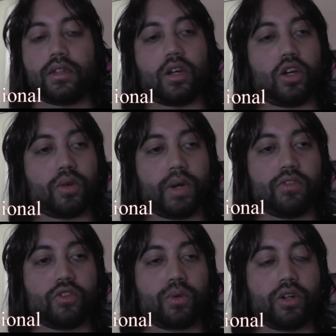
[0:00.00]
all
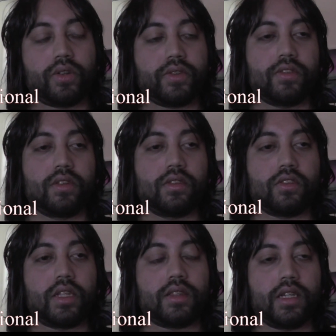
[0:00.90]
around the world so
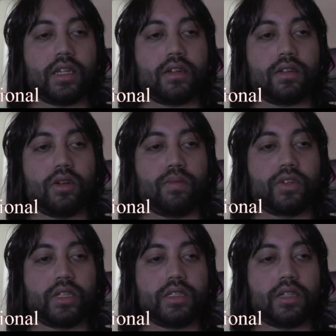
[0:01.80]
that they can
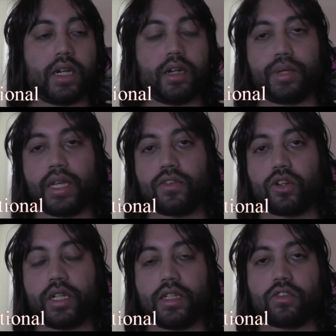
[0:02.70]
hopefully either be
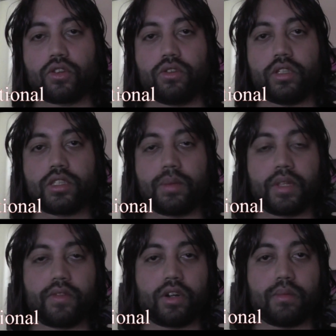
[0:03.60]
entertained or learn
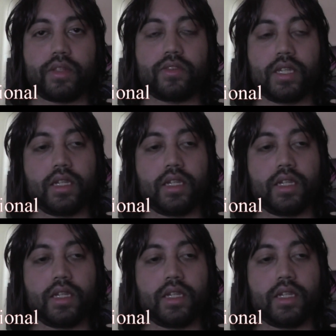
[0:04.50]
something from it.